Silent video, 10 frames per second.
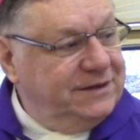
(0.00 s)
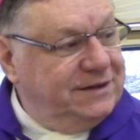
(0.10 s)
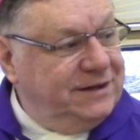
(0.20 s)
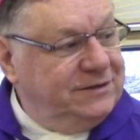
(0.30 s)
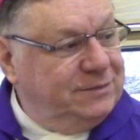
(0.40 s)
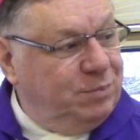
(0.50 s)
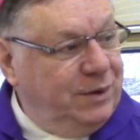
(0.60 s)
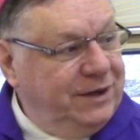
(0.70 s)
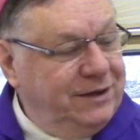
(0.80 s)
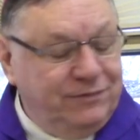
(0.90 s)
let's
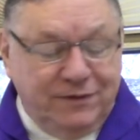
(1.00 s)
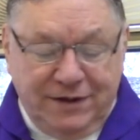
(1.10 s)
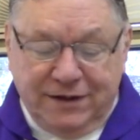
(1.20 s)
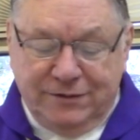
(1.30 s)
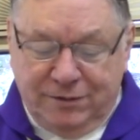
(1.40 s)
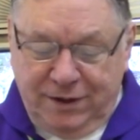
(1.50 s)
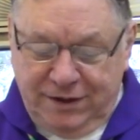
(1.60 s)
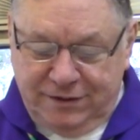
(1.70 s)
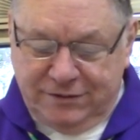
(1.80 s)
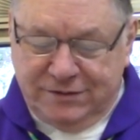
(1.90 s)
pray for that
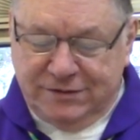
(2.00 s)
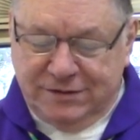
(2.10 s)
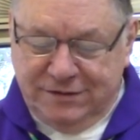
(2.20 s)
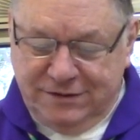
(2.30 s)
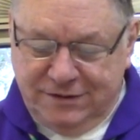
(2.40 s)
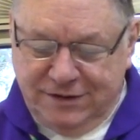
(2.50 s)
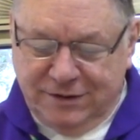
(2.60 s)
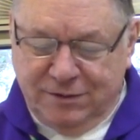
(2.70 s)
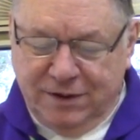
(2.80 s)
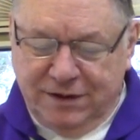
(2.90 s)

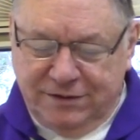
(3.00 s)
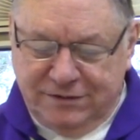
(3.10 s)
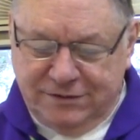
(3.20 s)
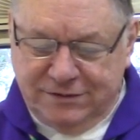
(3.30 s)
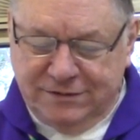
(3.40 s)
grace